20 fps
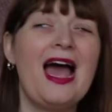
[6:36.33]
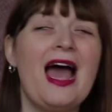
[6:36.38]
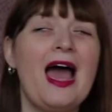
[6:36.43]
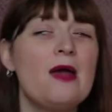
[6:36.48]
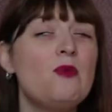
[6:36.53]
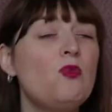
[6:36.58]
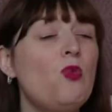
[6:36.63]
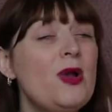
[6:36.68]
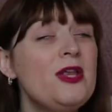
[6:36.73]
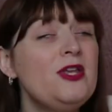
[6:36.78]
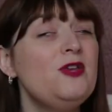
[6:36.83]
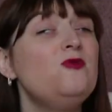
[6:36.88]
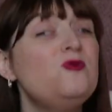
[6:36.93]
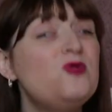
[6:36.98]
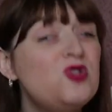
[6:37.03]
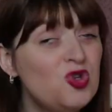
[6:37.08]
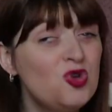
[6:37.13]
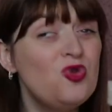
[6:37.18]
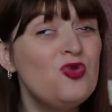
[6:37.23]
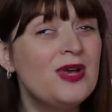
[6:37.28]
And when you
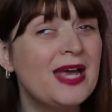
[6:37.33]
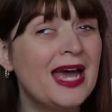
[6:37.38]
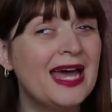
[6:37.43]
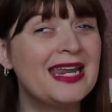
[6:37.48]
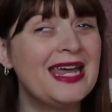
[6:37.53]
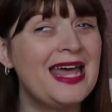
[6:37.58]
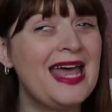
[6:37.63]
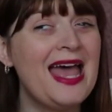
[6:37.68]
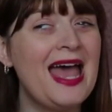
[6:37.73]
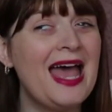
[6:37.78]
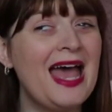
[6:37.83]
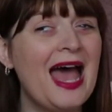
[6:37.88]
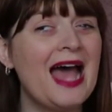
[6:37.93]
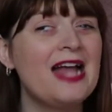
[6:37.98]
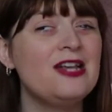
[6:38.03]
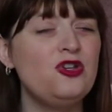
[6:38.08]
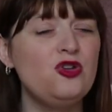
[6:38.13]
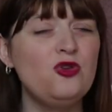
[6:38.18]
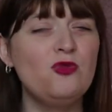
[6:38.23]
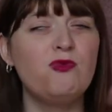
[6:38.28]
do get it
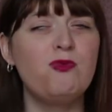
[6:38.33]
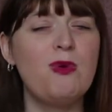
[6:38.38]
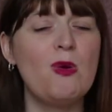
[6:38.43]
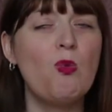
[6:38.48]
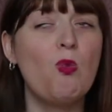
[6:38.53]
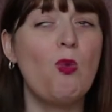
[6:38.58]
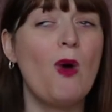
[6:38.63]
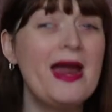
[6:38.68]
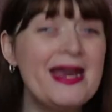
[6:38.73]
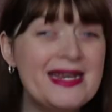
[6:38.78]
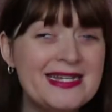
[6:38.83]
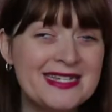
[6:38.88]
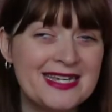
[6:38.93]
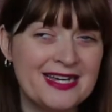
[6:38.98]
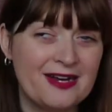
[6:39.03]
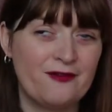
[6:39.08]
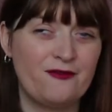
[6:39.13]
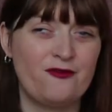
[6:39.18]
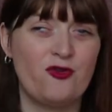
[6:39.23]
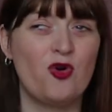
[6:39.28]
and you've been
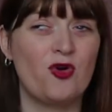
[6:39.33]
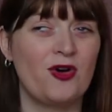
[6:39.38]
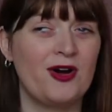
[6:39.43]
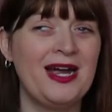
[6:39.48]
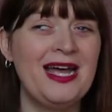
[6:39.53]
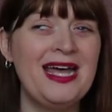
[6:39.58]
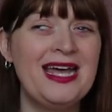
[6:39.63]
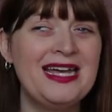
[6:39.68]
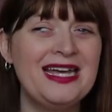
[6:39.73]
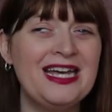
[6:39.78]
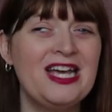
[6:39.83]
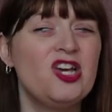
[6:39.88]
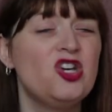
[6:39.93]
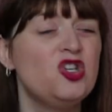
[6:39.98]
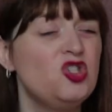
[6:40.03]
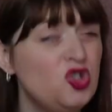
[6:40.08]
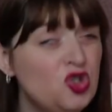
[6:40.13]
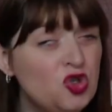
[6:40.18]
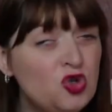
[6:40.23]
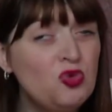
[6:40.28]
waiting for it,
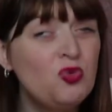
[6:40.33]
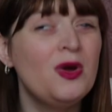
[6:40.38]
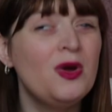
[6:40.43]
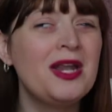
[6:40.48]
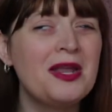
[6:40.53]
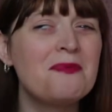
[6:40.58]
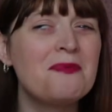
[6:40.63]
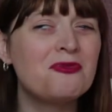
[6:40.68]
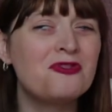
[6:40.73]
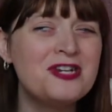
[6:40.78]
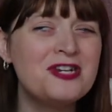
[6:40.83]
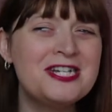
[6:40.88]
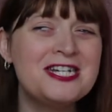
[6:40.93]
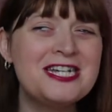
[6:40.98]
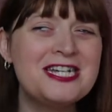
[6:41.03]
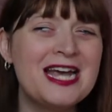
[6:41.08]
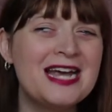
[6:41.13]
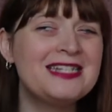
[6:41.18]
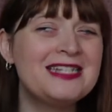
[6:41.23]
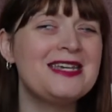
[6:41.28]
you will
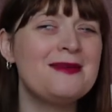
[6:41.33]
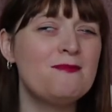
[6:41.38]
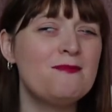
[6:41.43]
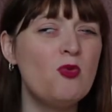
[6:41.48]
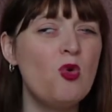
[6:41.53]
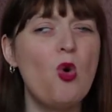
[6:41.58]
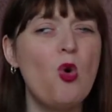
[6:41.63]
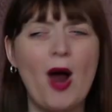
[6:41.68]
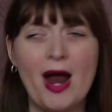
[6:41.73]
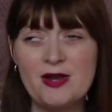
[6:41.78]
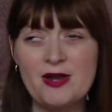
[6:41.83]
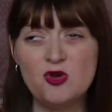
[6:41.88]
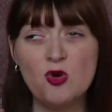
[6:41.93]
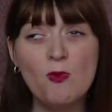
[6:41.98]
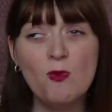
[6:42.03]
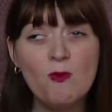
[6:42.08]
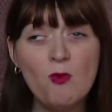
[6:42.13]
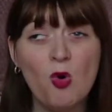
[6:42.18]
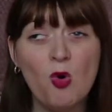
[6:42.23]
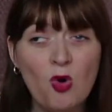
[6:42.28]
appreciate it more and
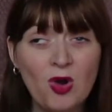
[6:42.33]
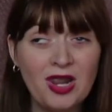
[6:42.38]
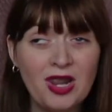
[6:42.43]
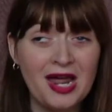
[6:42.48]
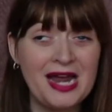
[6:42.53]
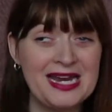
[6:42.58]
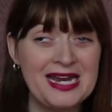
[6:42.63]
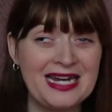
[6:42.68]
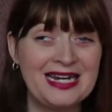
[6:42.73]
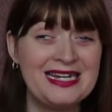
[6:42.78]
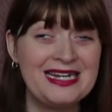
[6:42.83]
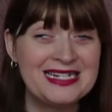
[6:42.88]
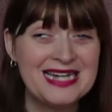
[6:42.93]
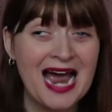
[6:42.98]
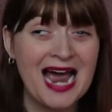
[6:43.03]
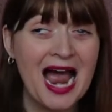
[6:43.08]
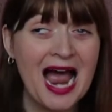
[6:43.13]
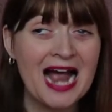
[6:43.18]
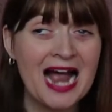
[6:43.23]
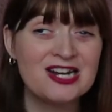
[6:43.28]
you're more likely
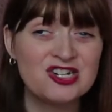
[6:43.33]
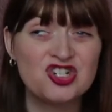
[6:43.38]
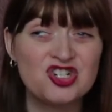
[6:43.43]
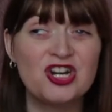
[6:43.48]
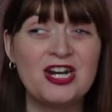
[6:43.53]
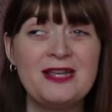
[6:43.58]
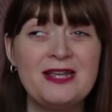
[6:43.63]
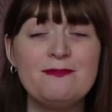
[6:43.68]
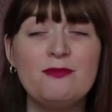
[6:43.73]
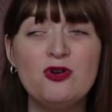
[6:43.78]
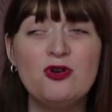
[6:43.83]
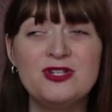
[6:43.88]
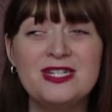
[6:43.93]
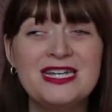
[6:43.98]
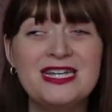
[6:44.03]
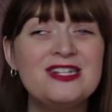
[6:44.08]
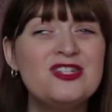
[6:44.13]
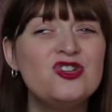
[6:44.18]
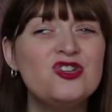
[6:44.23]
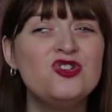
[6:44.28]
to actually put
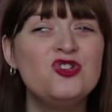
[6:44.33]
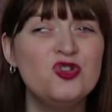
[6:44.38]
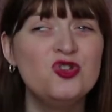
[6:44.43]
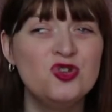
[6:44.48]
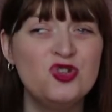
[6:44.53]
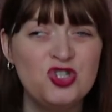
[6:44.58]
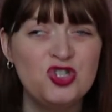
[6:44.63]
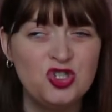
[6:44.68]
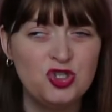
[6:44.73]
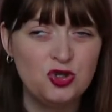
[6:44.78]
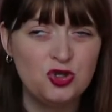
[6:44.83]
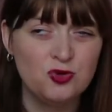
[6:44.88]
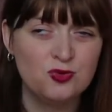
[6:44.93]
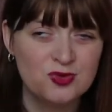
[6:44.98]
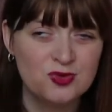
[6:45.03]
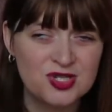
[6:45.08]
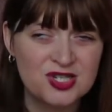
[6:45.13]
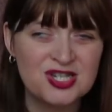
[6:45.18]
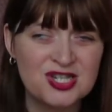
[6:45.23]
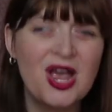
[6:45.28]
it to good
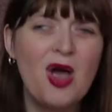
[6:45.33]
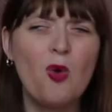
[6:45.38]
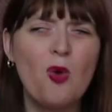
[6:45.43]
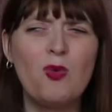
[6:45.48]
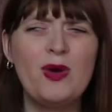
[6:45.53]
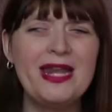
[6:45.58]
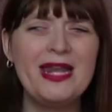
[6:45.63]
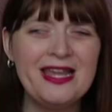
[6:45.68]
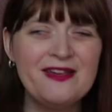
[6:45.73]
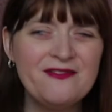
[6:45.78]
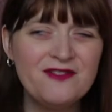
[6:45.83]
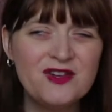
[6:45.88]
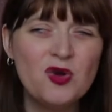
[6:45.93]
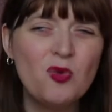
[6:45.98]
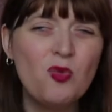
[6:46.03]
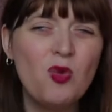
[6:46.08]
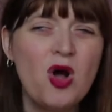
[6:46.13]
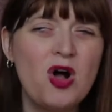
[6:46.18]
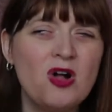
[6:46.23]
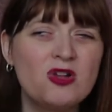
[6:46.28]
use. We live in a
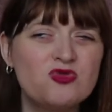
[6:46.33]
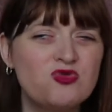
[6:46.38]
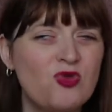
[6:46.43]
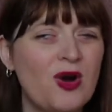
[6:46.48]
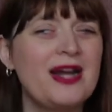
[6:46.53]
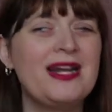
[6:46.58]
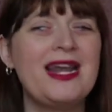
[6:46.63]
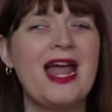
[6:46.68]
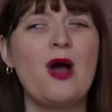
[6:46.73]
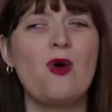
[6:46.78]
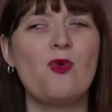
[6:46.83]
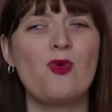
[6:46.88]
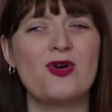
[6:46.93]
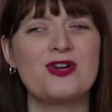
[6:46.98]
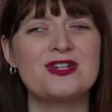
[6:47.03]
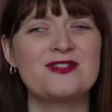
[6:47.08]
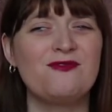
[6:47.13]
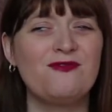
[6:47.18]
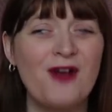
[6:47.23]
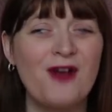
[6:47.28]
world right now where
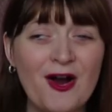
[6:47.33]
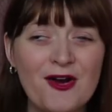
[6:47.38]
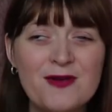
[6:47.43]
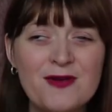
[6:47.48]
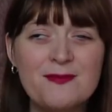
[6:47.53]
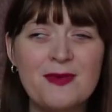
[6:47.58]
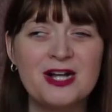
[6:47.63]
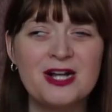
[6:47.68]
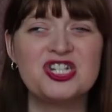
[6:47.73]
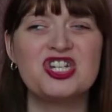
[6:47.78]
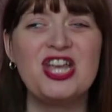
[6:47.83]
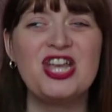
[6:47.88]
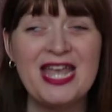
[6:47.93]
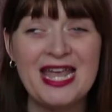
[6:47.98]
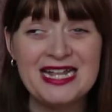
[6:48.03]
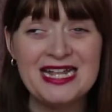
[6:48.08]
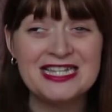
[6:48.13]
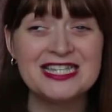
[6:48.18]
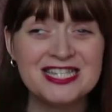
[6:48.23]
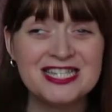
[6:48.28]
it's very much
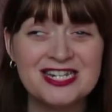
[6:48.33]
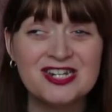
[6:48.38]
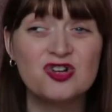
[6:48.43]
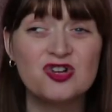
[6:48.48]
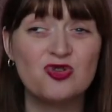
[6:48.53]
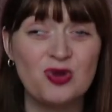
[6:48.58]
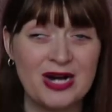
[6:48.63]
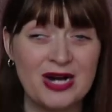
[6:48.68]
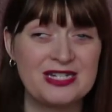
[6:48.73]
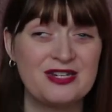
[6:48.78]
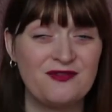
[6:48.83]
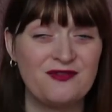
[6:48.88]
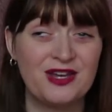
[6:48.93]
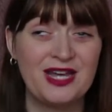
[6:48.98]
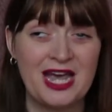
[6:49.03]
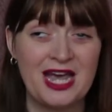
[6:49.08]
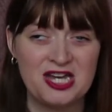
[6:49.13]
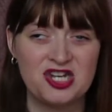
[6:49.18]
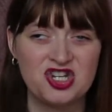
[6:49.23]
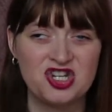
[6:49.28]
instant
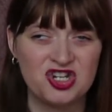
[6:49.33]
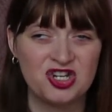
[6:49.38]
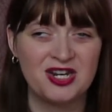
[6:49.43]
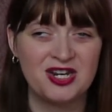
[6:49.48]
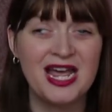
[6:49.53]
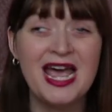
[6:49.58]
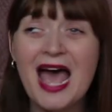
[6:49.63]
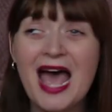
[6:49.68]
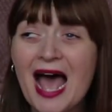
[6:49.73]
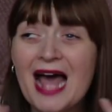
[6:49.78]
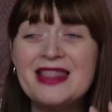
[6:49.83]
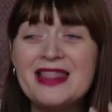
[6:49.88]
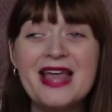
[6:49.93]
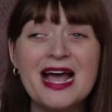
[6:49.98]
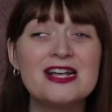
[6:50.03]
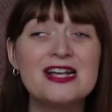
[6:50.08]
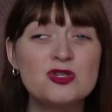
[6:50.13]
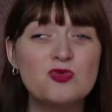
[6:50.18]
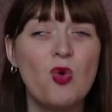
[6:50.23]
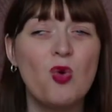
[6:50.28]
gratification, and
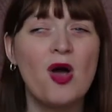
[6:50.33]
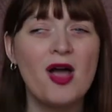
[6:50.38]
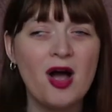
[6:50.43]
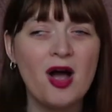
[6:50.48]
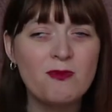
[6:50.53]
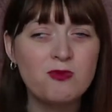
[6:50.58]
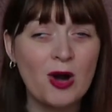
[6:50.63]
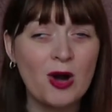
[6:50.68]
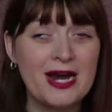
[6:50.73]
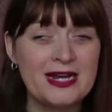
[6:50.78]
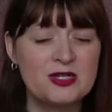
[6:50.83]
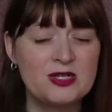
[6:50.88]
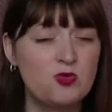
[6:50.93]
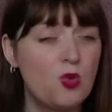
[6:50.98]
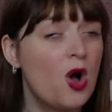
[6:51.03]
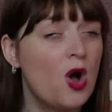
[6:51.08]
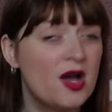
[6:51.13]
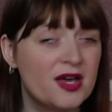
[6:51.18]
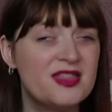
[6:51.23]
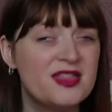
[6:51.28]
that's why our brains
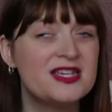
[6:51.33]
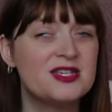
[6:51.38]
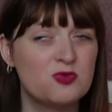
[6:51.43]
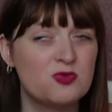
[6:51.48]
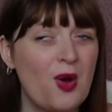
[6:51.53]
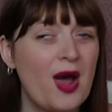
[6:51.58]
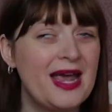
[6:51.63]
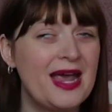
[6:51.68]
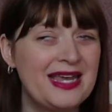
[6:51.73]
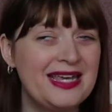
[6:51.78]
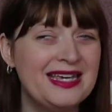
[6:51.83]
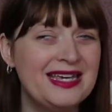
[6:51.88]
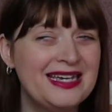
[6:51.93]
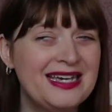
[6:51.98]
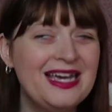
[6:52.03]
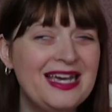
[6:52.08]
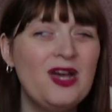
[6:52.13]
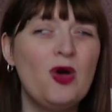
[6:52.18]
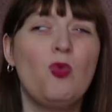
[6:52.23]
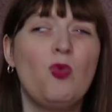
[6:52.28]
work this way.
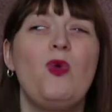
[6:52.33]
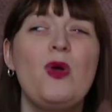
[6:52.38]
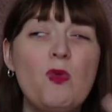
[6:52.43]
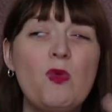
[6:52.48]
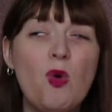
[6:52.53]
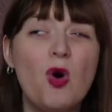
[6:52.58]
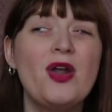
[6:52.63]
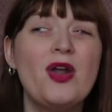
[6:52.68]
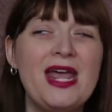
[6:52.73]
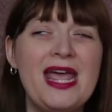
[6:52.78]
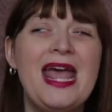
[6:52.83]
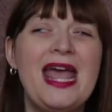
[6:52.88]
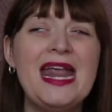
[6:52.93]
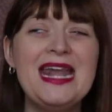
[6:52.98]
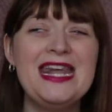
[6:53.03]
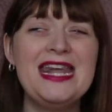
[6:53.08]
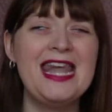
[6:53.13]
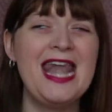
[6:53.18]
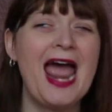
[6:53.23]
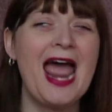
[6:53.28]
We want it
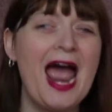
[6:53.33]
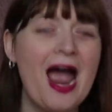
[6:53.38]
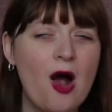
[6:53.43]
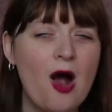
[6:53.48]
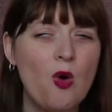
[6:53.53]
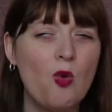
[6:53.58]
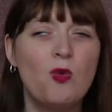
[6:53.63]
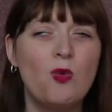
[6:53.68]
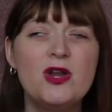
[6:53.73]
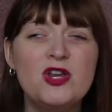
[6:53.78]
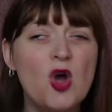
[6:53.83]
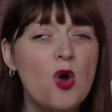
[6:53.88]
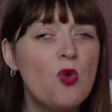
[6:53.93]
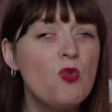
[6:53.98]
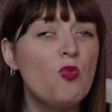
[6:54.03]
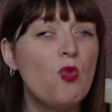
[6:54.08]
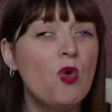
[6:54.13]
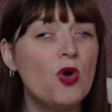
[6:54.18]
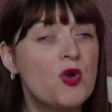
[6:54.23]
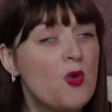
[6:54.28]
now. We
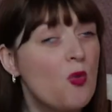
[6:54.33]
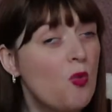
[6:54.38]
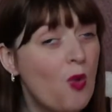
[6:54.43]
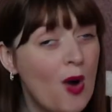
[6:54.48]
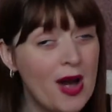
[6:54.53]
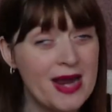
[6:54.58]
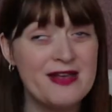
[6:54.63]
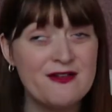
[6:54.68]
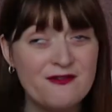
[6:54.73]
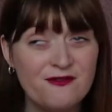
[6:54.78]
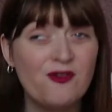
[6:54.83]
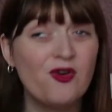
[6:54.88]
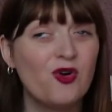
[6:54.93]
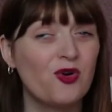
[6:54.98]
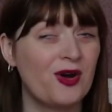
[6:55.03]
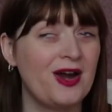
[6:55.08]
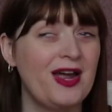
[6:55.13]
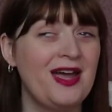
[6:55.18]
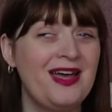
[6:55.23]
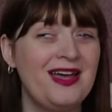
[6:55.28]
don't want to wait
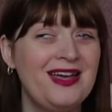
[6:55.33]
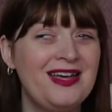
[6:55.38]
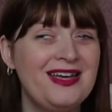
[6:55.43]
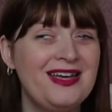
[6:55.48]
for it.